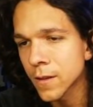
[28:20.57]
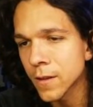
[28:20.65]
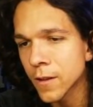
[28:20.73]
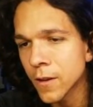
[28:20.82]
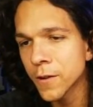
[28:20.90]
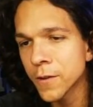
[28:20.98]

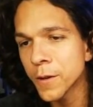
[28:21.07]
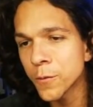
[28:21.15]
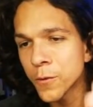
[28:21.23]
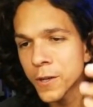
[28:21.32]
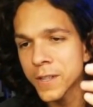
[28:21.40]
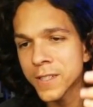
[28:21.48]
Oh, it
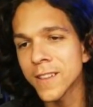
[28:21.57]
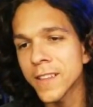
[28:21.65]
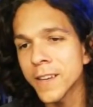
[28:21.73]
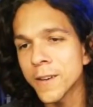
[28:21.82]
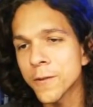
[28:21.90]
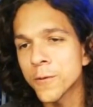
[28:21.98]
worked. The link
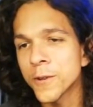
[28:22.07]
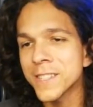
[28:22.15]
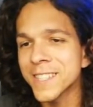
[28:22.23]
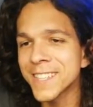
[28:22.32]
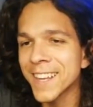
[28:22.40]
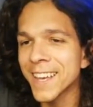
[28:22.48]
worked
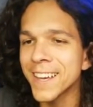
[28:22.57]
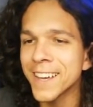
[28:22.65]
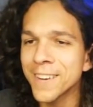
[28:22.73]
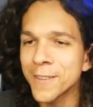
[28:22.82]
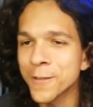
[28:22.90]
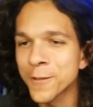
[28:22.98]
now.
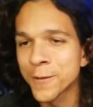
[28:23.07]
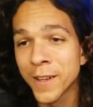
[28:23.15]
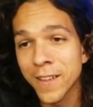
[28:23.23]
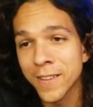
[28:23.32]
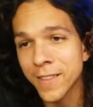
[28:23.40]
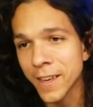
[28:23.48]
Thank you,
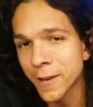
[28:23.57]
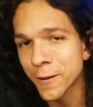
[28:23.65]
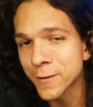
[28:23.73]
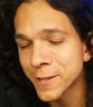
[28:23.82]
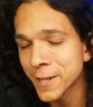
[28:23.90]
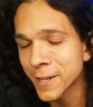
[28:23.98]
Terrence, for
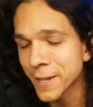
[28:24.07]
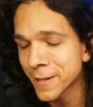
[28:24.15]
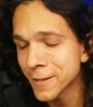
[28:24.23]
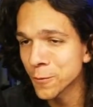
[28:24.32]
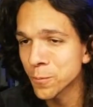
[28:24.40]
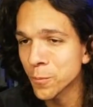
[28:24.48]
pointing that
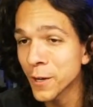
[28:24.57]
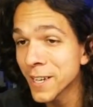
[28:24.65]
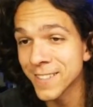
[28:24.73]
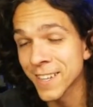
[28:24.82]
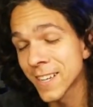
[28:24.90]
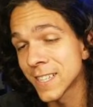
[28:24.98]
out.
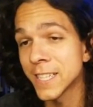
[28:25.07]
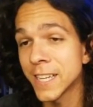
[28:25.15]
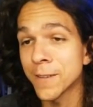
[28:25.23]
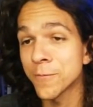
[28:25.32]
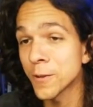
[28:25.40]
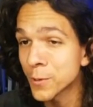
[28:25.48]
DMV
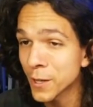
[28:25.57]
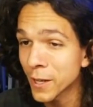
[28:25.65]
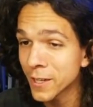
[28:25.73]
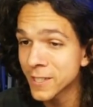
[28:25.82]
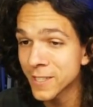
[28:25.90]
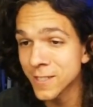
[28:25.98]

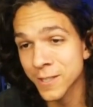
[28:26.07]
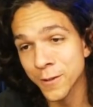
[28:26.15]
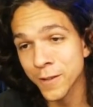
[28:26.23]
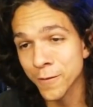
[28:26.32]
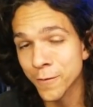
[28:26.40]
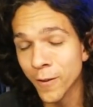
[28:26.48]
Productions, you can
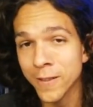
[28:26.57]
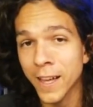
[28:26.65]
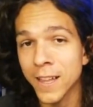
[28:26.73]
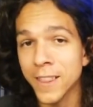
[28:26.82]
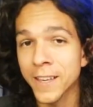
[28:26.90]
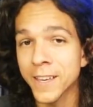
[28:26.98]
follow that
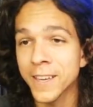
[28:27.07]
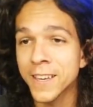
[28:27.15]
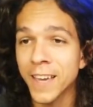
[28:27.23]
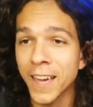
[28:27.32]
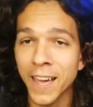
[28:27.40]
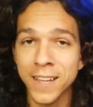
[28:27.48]
link and
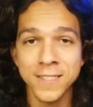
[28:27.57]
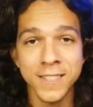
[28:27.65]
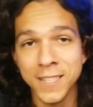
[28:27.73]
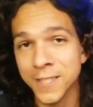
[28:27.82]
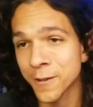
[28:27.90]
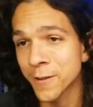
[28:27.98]
send a
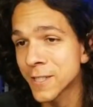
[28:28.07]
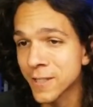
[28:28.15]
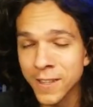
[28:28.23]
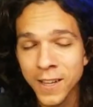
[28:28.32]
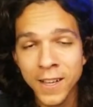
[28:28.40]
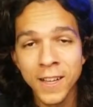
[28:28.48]
donation.
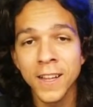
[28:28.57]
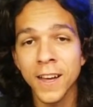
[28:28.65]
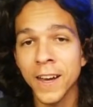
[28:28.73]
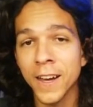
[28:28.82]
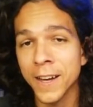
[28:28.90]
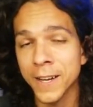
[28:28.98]

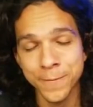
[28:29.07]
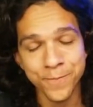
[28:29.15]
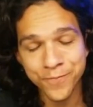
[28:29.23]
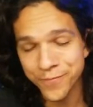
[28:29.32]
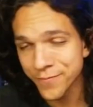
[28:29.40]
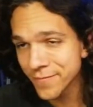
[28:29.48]
Uh,
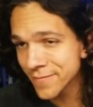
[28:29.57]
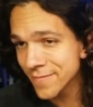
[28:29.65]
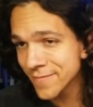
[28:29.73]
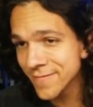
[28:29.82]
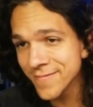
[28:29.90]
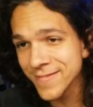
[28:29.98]

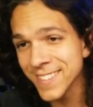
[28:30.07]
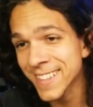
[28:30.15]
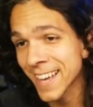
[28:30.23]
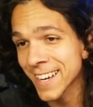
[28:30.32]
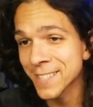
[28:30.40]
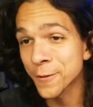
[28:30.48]
that is
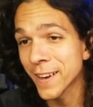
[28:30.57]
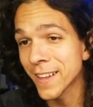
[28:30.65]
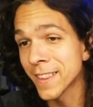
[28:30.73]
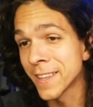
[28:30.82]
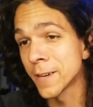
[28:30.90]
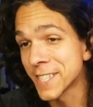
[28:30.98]
greatly
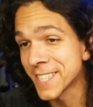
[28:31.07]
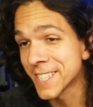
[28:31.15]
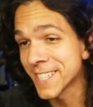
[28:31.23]
appreciated.